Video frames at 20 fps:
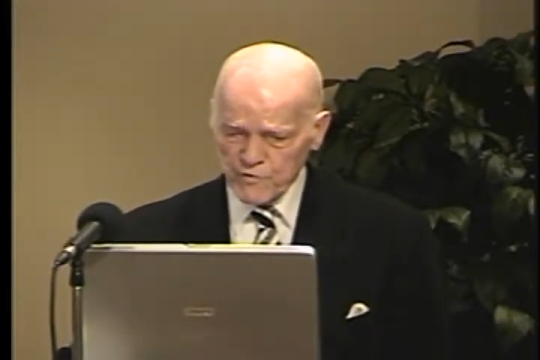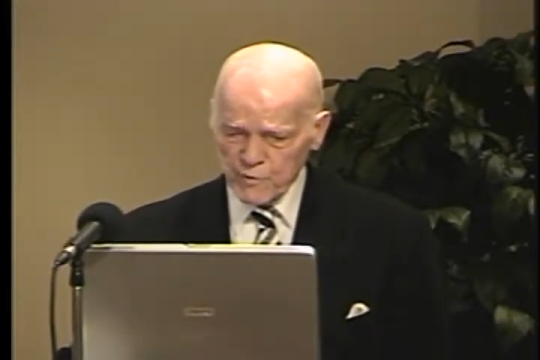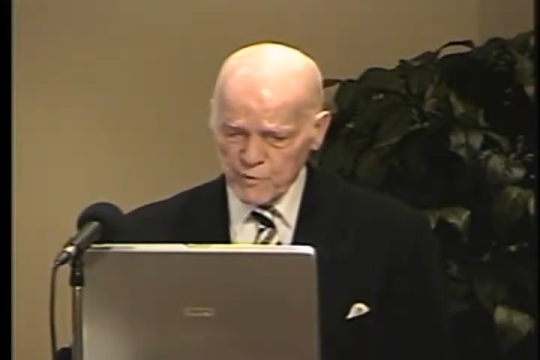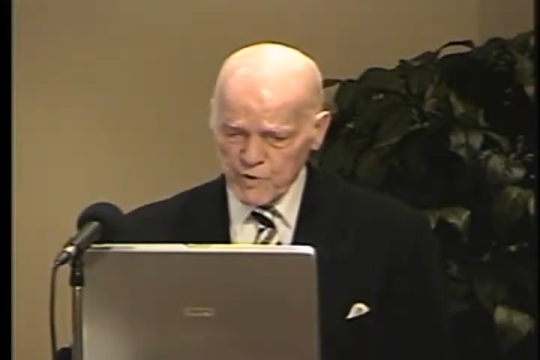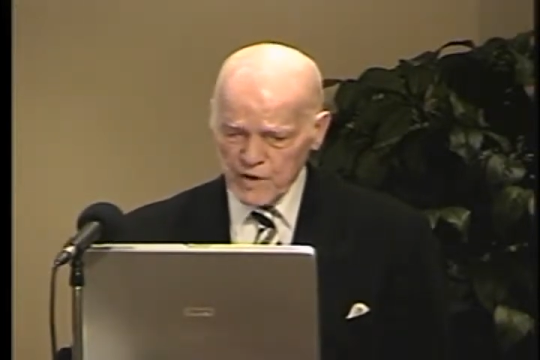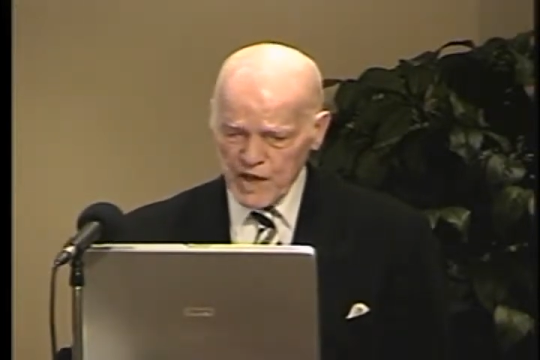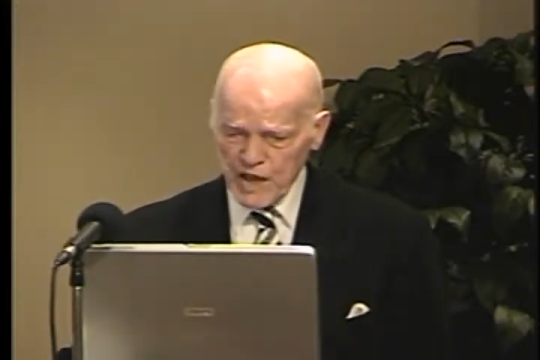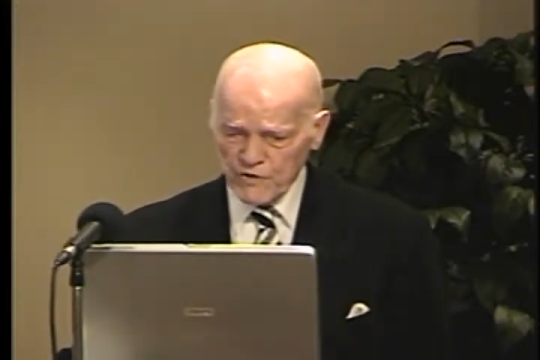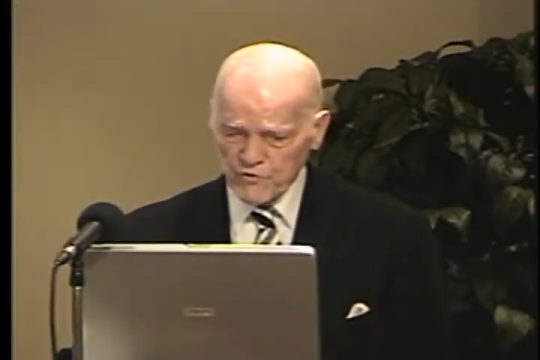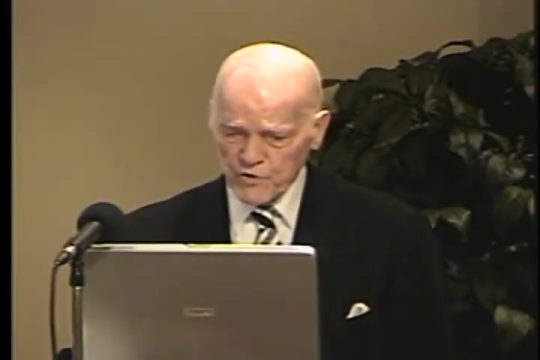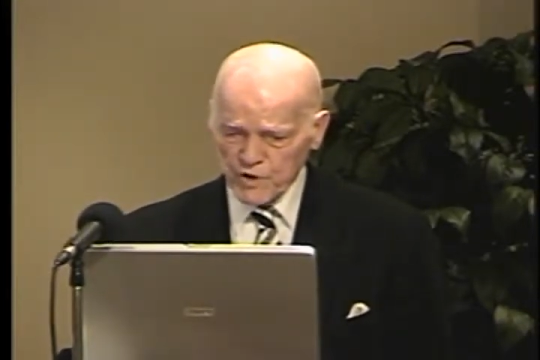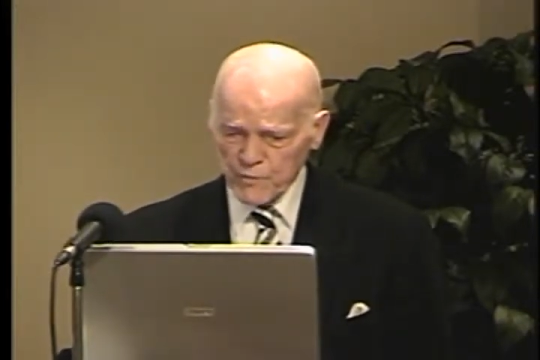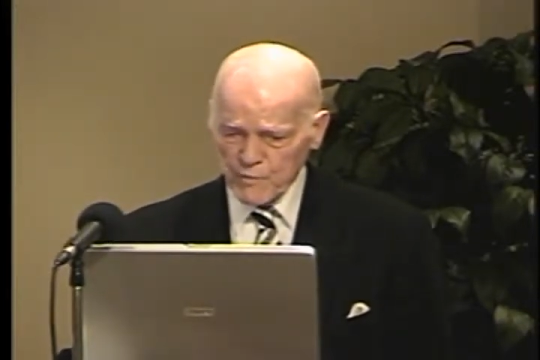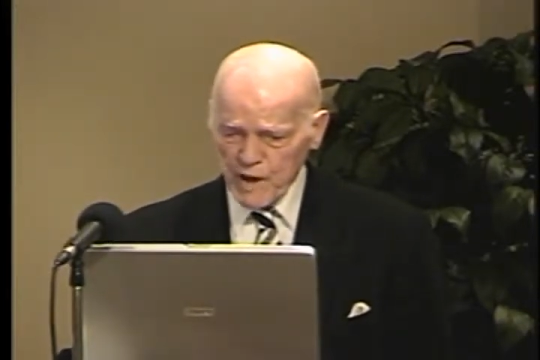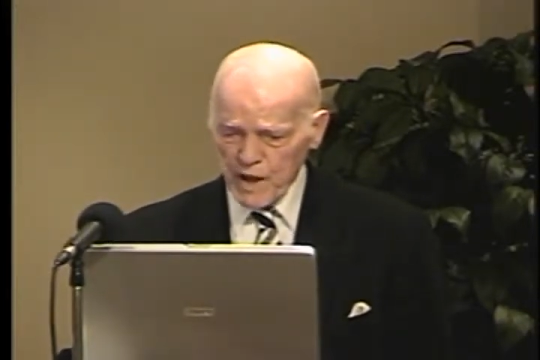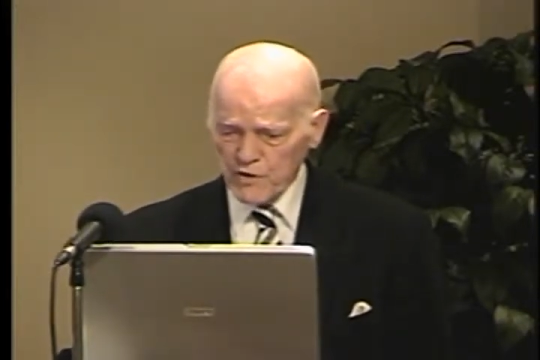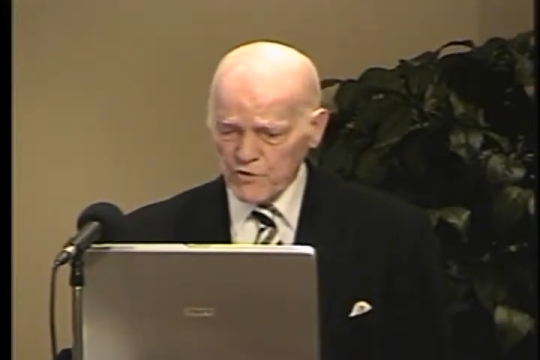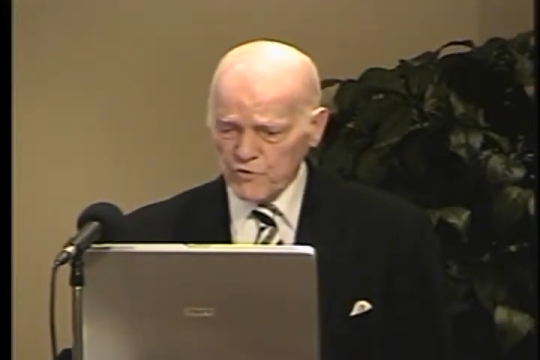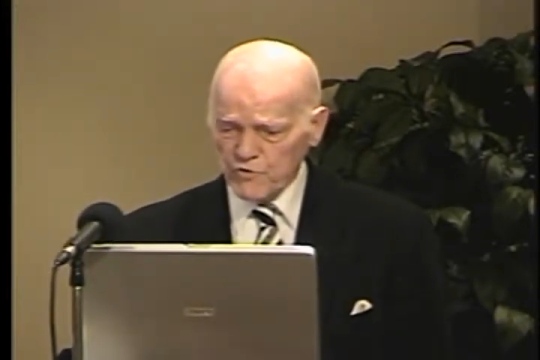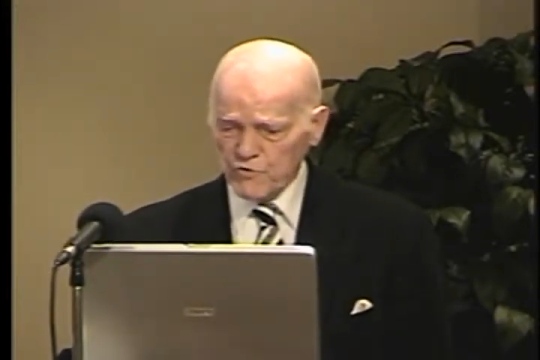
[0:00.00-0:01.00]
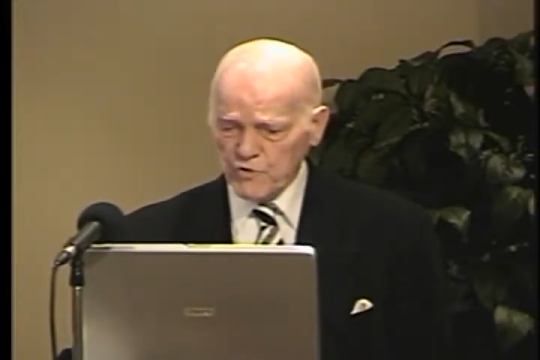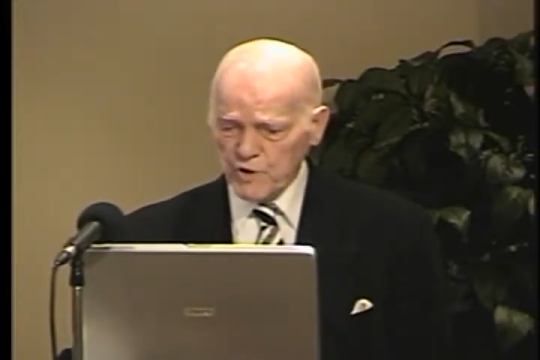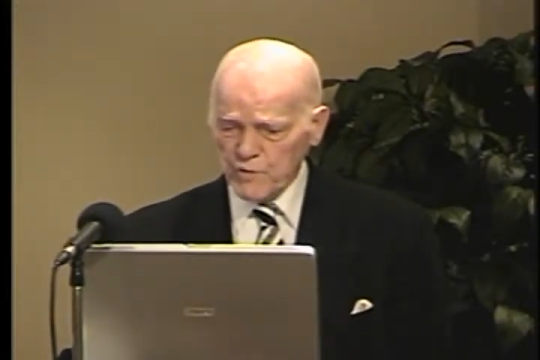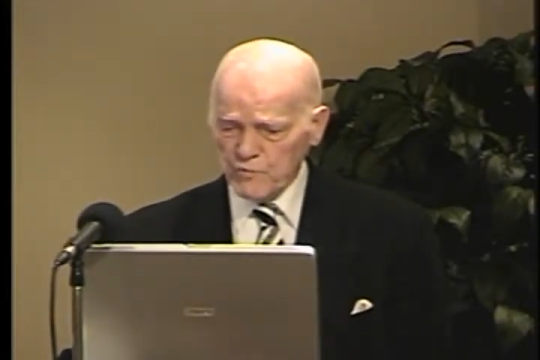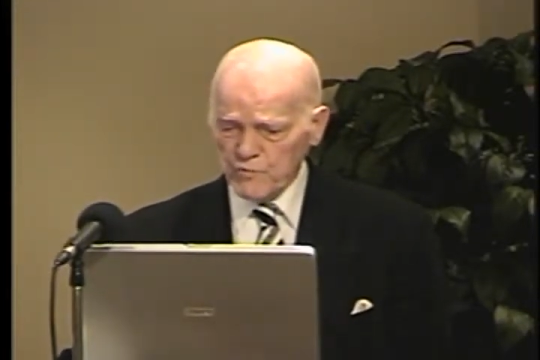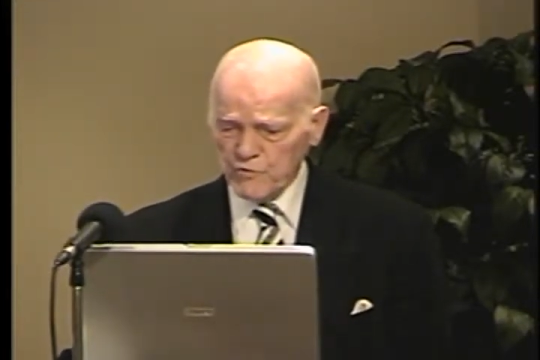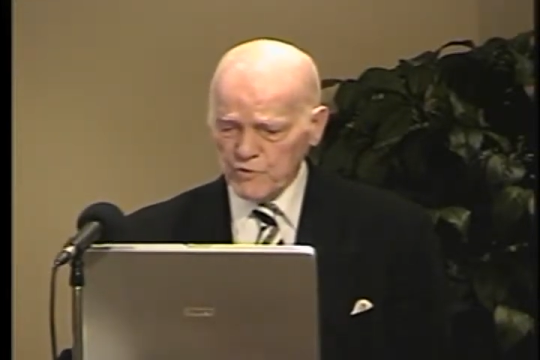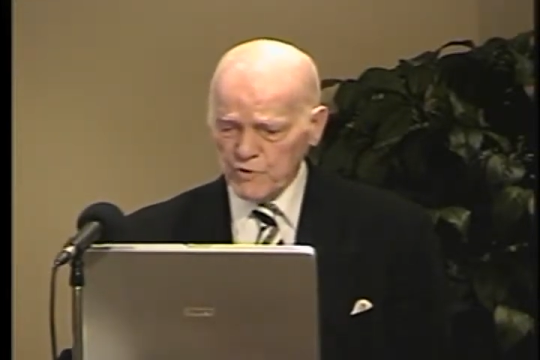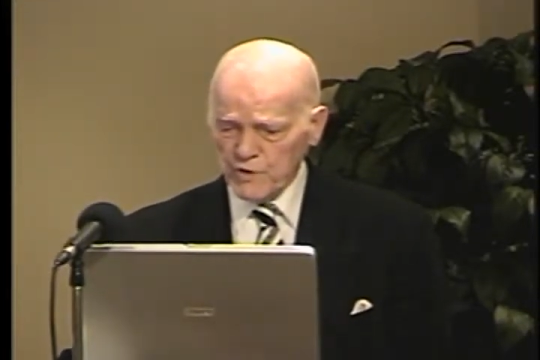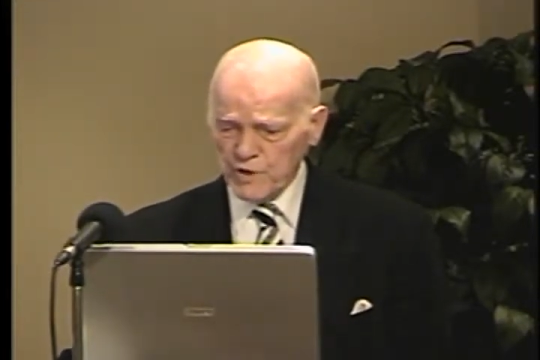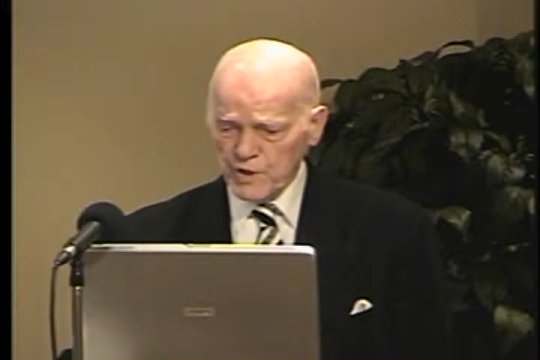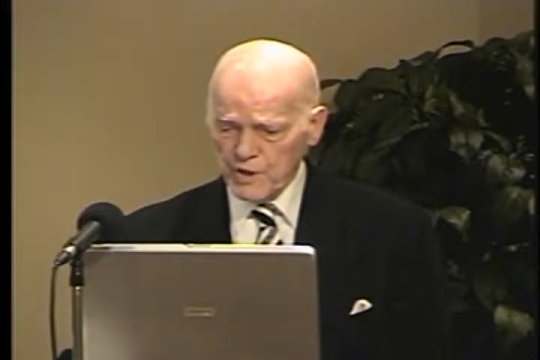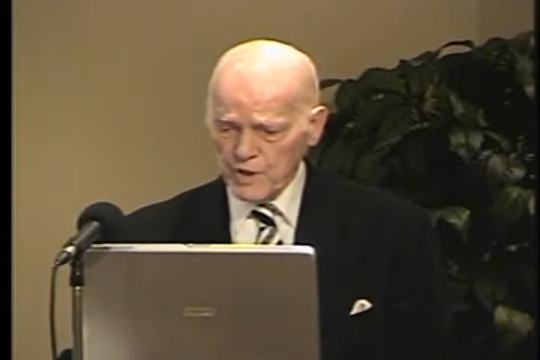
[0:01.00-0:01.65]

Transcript: from Gnostic manuscripts,